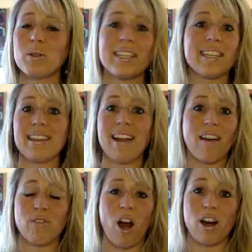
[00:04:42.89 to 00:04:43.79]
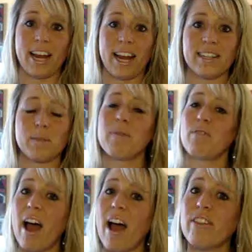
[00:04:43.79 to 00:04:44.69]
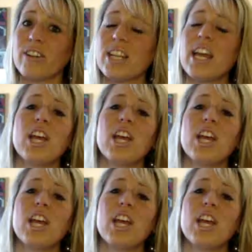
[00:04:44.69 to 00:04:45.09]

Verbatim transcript: this is not for our case, but for others,